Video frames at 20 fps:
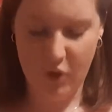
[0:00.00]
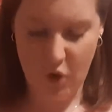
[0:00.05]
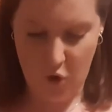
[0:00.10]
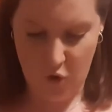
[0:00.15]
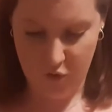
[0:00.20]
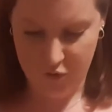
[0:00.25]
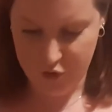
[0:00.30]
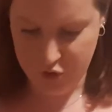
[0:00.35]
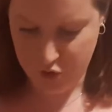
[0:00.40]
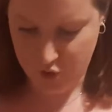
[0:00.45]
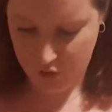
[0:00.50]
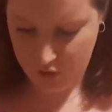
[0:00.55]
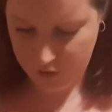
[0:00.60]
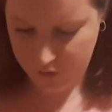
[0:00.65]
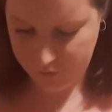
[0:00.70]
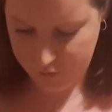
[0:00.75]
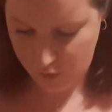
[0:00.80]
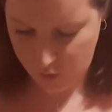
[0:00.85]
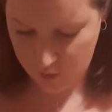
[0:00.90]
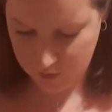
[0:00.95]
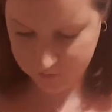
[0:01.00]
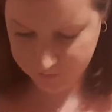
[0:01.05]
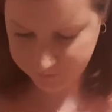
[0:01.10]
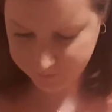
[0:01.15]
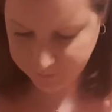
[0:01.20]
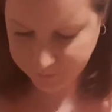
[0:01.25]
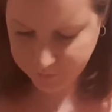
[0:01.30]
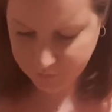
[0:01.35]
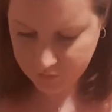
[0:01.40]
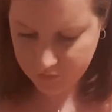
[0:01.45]
of the chocolate frog.
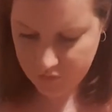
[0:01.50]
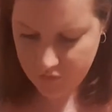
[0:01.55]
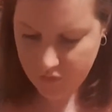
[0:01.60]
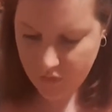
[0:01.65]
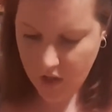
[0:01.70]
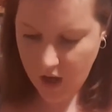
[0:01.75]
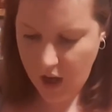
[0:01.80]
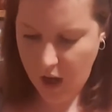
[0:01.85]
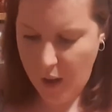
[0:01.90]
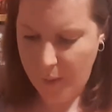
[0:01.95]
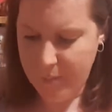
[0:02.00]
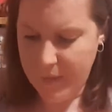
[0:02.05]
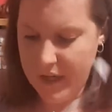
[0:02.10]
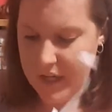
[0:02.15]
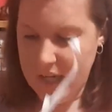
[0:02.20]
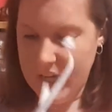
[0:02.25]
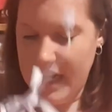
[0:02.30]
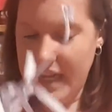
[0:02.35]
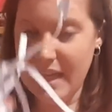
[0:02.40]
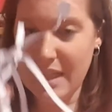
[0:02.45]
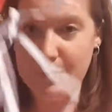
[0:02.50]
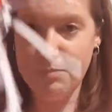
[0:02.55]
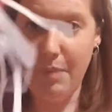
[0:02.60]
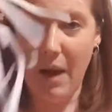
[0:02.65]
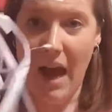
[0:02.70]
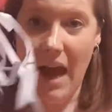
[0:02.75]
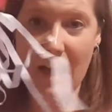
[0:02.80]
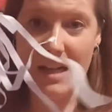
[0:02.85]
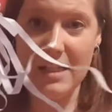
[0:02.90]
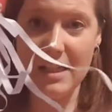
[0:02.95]
Um, it's
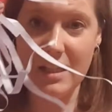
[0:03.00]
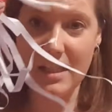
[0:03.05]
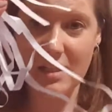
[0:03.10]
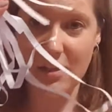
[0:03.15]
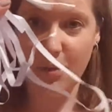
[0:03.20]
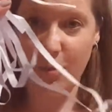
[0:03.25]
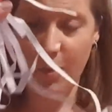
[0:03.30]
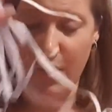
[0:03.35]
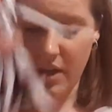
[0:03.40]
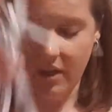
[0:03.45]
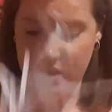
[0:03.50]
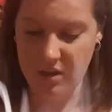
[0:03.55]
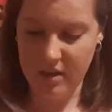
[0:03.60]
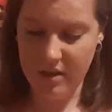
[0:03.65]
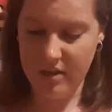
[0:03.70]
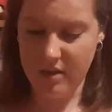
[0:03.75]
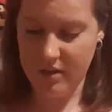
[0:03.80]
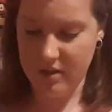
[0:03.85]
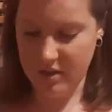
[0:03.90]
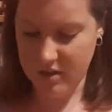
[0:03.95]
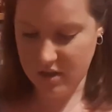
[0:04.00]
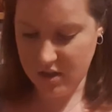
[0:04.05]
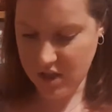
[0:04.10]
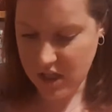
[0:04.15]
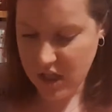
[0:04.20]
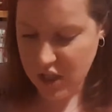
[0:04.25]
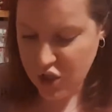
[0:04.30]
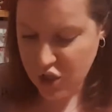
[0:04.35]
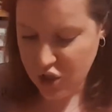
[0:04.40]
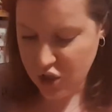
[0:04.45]
padded with
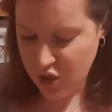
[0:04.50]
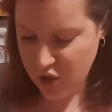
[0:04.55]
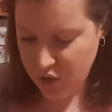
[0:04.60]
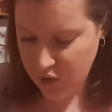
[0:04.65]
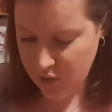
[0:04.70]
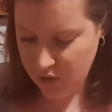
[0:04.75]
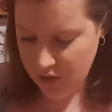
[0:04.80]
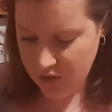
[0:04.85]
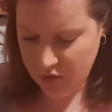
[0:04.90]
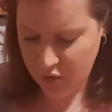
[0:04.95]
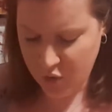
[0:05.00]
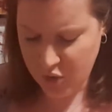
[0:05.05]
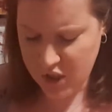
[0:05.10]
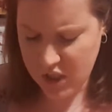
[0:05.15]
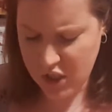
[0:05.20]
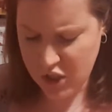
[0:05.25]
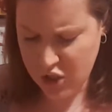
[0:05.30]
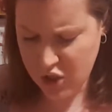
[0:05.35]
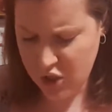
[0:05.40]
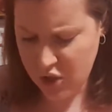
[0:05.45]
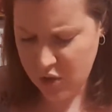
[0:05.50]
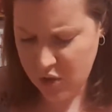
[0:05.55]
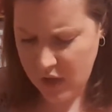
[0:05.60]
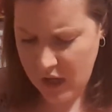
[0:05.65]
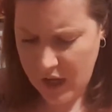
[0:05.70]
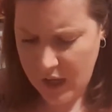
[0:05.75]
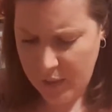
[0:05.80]
tissue, not tissue,